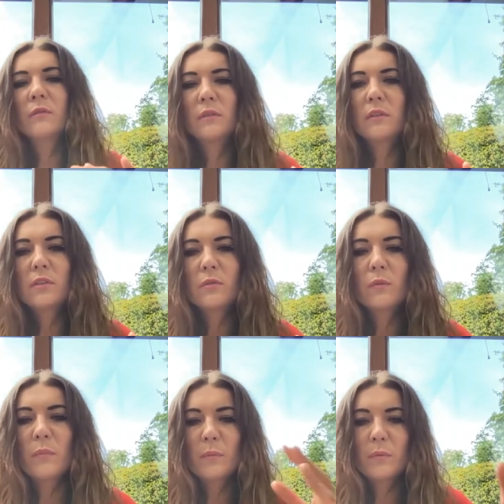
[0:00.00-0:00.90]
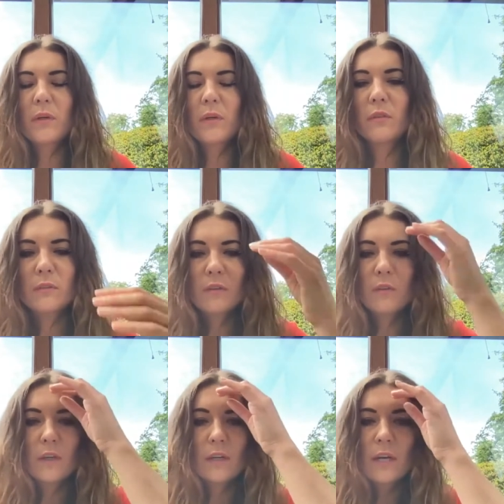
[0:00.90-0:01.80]
will need just one paper i will give it
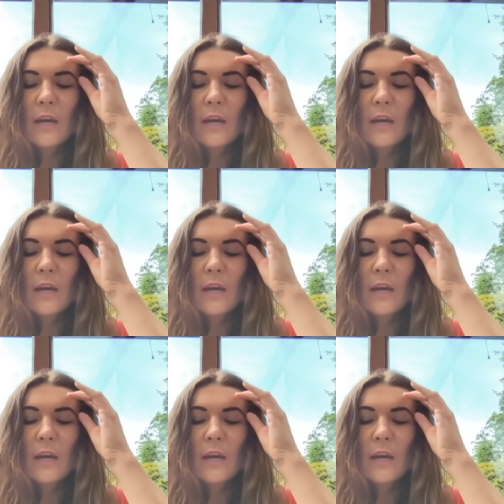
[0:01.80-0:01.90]
there